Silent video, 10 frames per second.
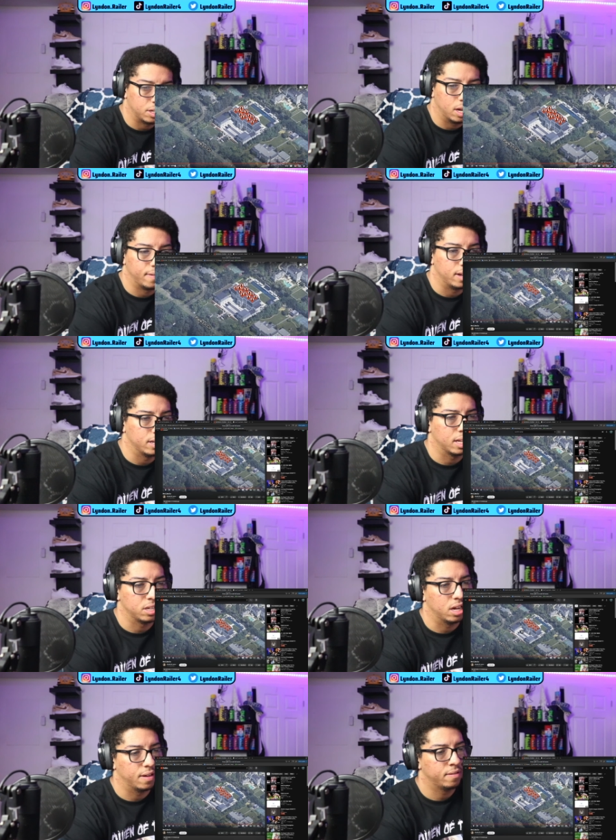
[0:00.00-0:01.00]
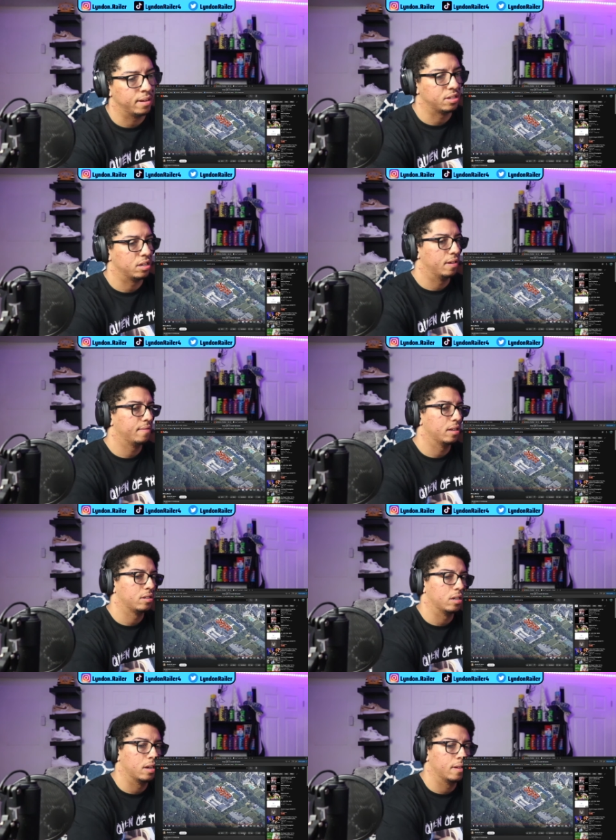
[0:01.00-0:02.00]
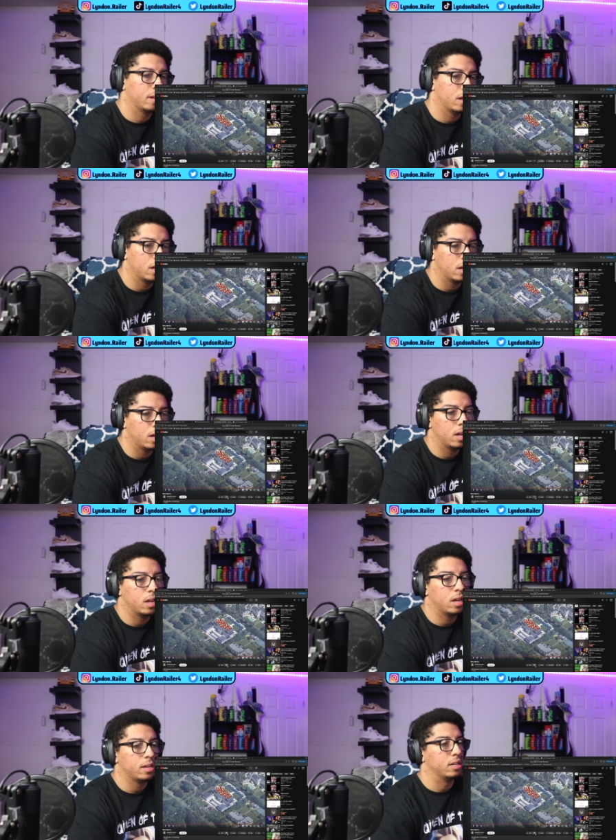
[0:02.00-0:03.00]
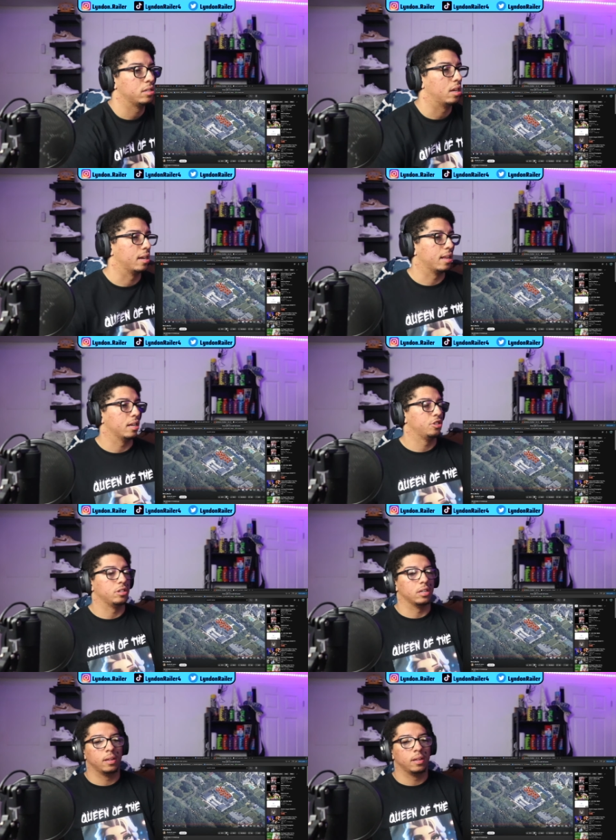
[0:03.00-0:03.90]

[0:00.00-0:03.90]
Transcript: of this. That's enough. That's enough. That's enough. Dislike that shit.